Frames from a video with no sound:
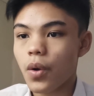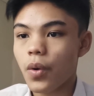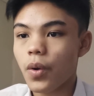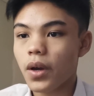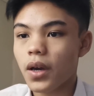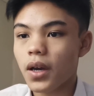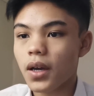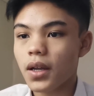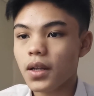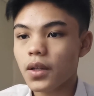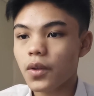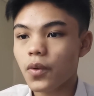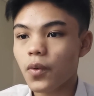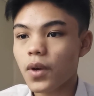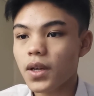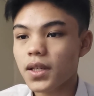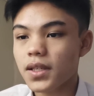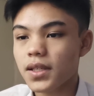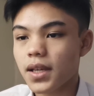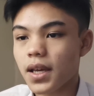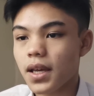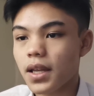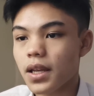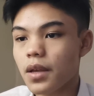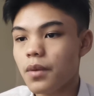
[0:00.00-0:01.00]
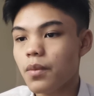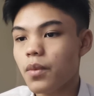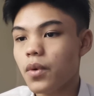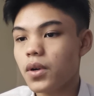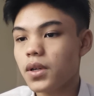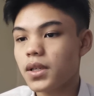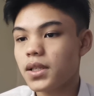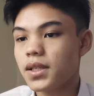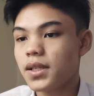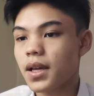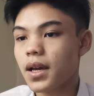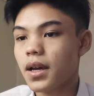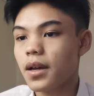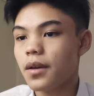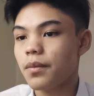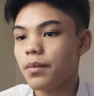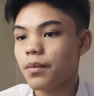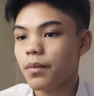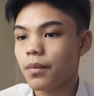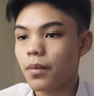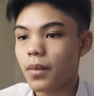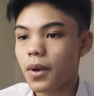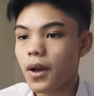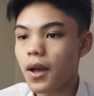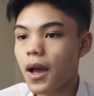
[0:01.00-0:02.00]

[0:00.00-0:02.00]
"We cannot waste any more time.